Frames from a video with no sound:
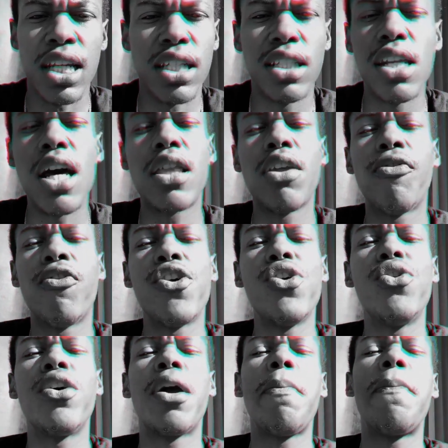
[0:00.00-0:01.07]
for you to
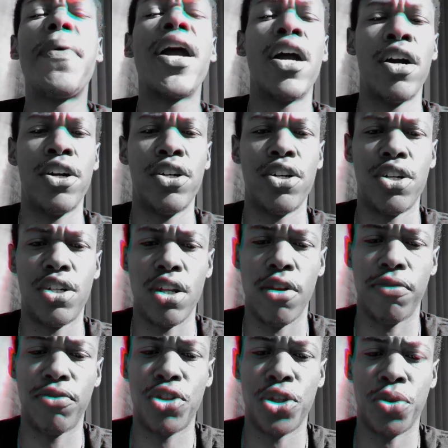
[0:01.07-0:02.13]
compare yourself to.
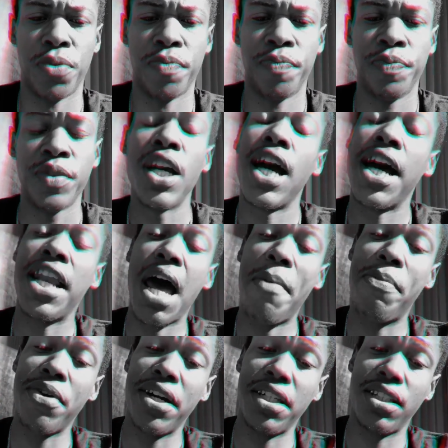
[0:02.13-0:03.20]
And that brings
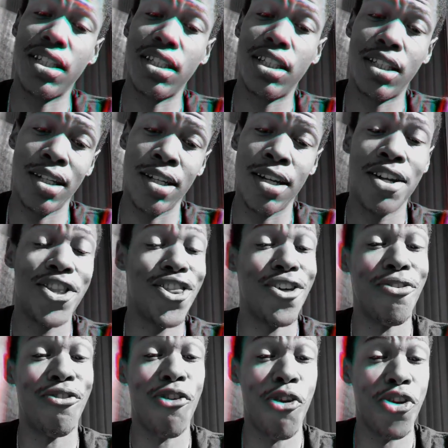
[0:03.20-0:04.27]
us to the 4
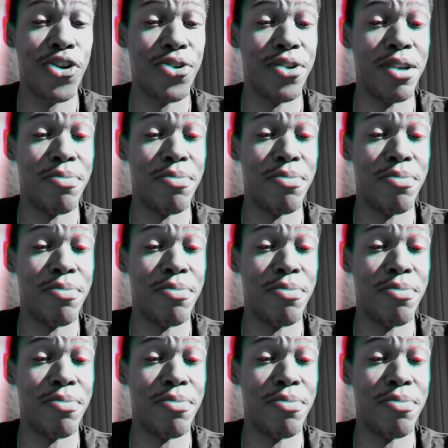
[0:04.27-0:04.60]
agreements.